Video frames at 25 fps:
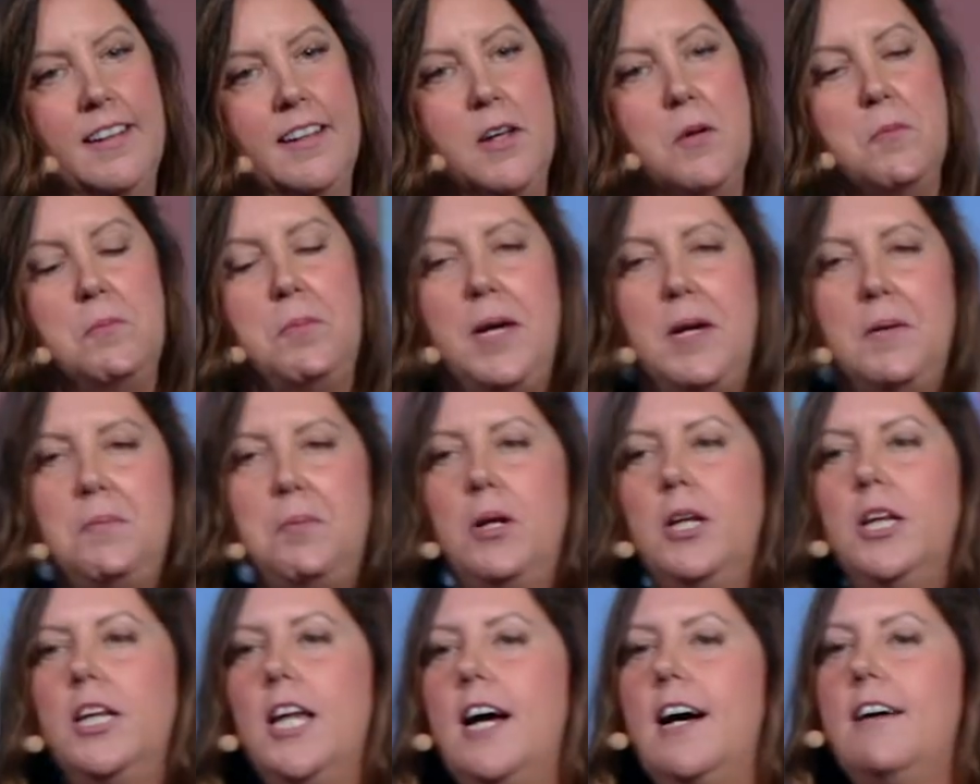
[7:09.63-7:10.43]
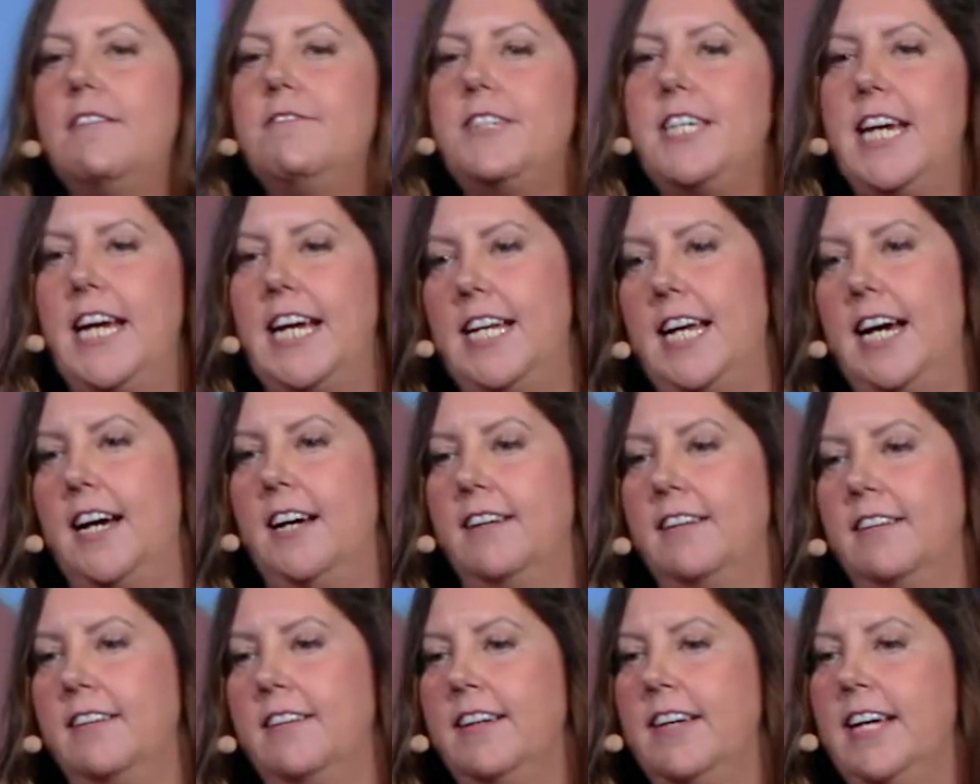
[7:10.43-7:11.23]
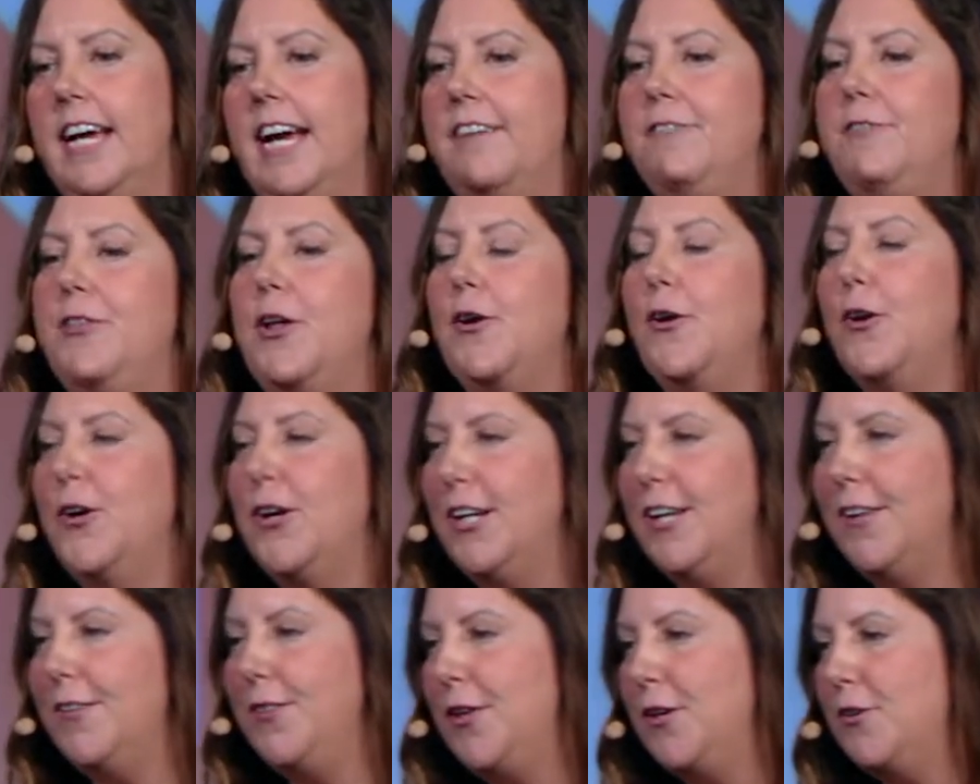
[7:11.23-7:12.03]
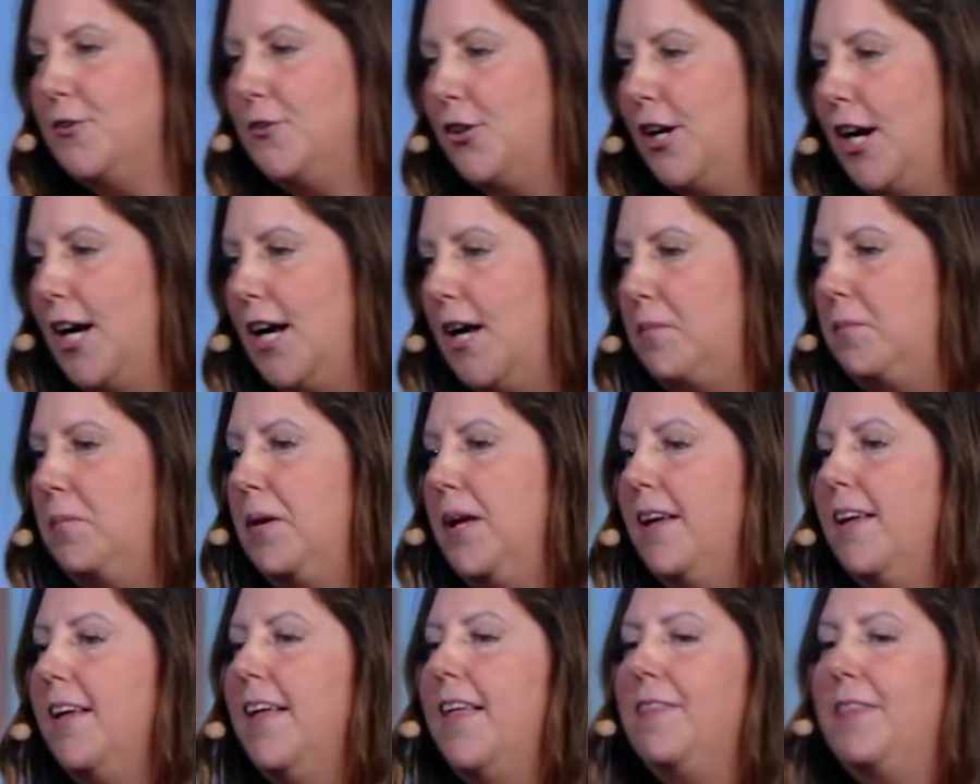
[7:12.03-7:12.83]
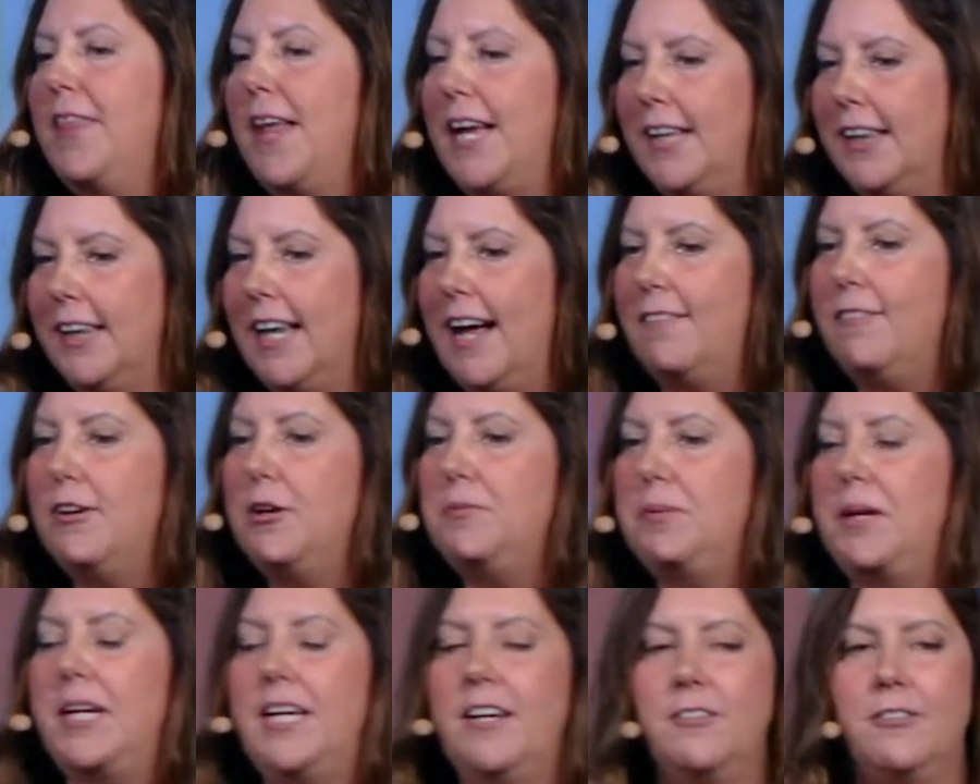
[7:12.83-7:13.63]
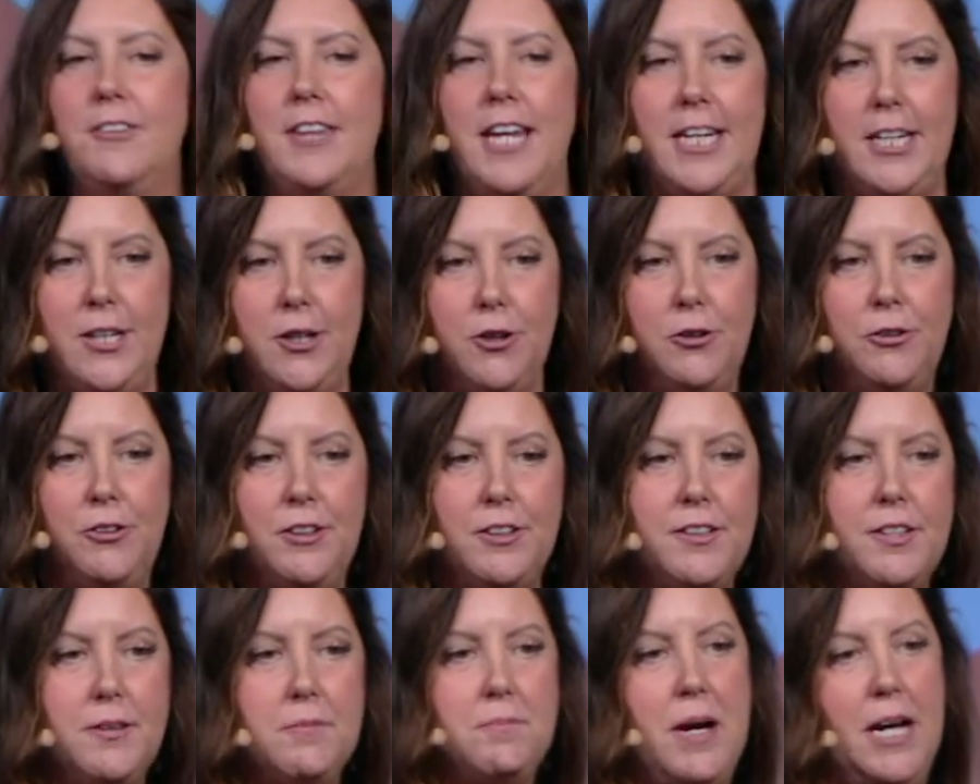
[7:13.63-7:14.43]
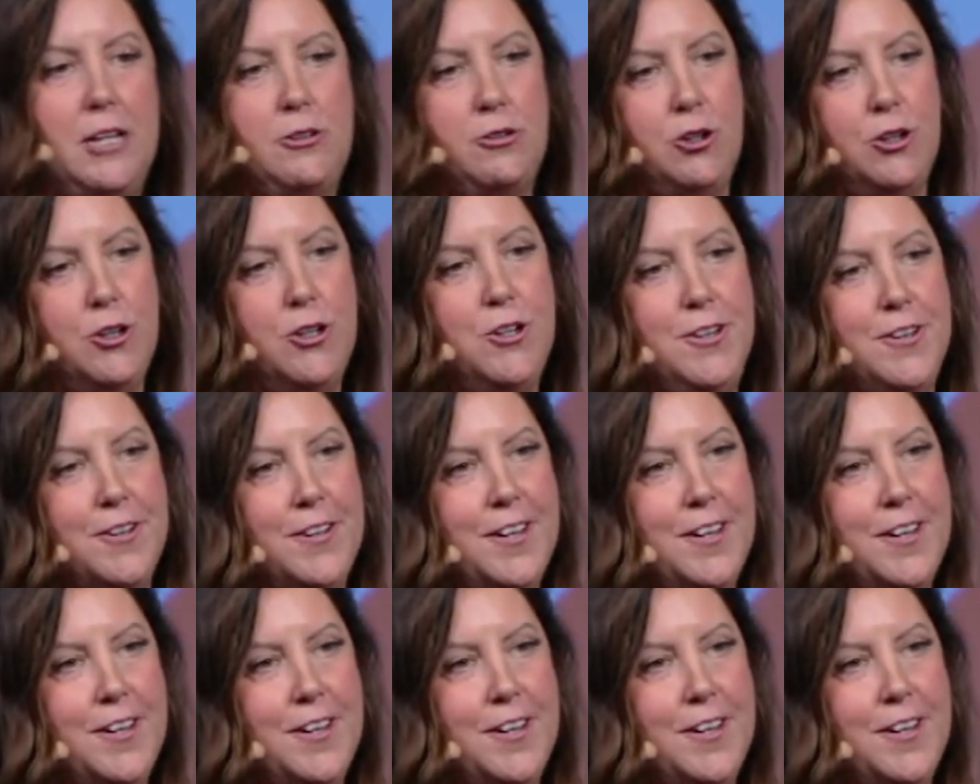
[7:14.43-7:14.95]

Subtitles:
People love data. If they're good at their job, they love it because they use it to measure.